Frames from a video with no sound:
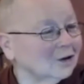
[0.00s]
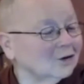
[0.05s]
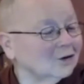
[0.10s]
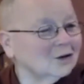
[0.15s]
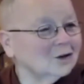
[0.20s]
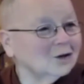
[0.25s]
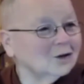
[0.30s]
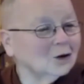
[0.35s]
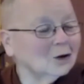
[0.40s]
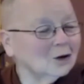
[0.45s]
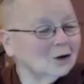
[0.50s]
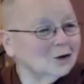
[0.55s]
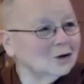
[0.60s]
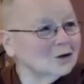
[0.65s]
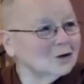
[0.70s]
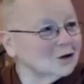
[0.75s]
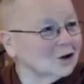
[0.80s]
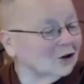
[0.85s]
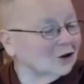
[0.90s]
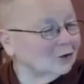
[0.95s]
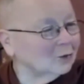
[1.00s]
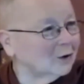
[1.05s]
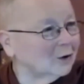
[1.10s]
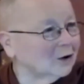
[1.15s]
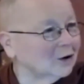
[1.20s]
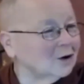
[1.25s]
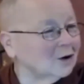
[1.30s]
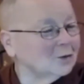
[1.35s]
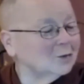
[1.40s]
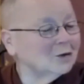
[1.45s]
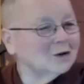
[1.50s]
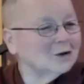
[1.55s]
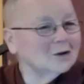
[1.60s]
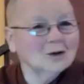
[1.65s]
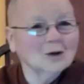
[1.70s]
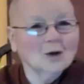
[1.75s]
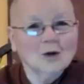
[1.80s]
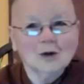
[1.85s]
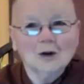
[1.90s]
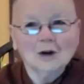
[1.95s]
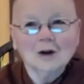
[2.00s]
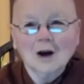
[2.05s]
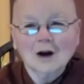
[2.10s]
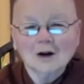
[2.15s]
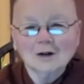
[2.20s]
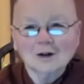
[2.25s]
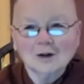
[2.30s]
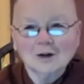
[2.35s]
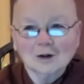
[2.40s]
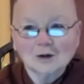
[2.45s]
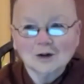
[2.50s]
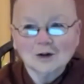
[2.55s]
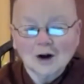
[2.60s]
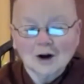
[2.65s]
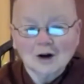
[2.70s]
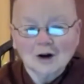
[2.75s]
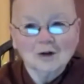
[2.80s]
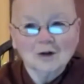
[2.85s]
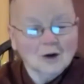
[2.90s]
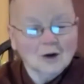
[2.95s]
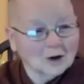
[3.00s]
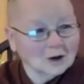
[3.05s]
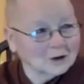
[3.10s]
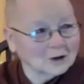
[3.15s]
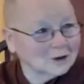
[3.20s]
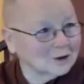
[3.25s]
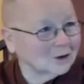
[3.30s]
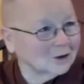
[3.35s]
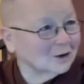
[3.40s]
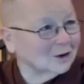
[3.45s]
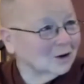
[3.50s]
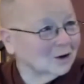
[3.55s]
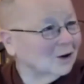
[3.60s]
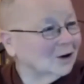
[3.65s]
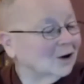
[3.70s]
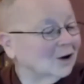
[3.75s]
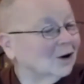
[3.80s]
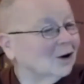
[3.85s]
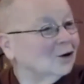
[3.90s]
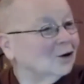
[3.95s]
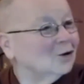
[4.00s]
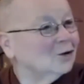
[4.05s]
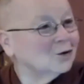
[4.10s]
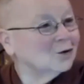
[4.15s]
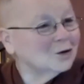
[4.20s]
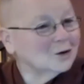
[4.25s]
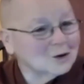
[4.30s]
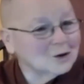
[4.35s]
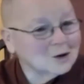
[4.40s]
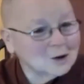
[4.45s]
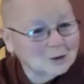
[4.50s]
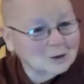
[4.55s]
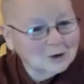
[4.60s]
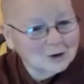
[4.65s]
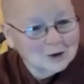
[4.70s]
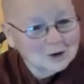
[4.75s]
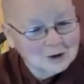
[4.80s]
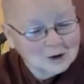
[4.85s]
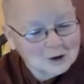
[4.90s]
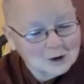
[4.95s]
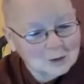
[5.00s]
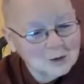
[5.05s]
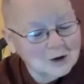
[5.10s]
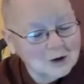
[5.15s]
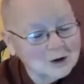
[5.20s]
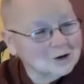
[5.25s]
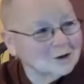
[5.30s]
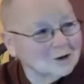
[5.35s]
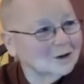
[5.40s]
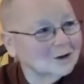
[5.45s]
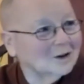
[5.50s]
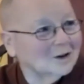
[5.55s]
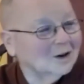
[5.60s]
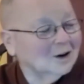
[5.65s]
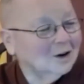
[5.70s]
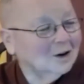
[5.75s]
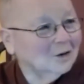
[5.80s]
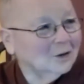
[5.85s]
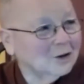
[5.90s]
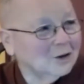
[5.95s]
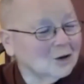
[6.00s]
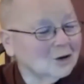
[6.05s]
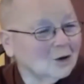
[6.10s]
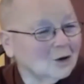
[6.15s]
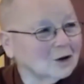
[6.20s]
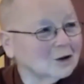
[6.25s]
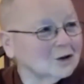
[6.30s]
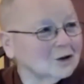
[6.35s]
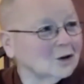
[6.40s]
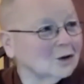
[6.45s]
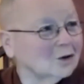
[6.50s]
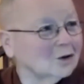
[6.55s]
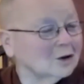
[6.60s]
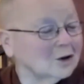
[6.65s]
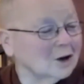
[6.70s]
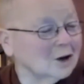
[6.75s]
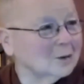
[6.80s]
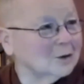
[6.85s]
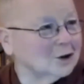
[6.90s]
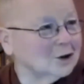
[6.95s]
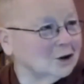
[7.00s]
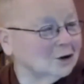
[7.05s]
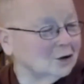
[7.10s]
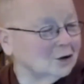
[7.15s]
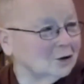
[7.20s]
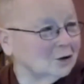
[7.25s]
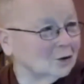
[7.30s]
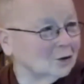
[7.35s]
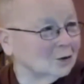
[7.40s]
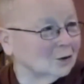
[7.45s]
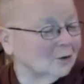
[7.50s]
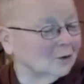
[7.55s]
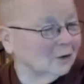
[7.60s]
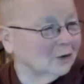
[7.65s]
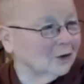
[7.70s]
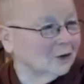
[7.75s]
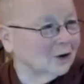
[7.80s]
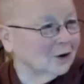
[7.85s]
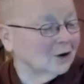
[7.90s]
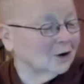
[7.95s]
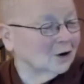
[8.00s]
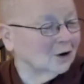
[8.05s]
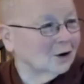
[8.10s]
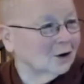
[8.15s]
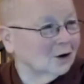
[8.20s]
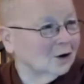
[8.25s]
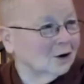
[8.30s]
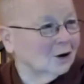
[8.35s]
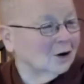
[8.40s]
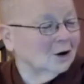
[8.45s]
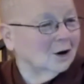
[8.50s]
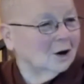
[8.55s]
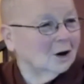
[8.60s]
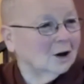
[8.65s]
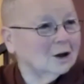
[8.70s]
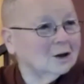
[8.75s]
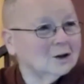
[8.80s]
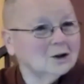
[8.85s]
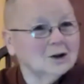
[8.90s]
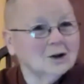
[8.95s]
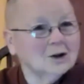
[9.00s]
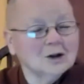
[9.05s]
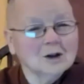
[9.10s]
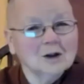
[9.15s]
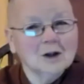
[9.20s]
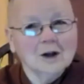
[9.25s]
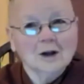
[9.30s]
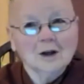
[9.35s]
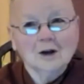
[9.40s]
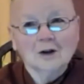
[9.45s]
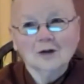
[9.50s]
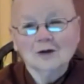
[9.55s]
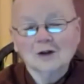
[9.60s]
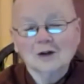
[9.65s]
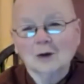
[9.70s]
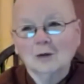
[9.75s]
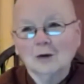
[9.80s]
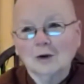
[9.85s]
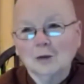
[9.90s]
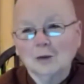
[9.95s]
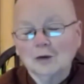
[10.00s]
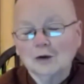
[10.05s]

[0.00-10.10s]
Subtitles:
to hurt yourself by holding on to those kind of thoughts. You can simply dismiss the thoughts that are damaging to you. It's just like if someone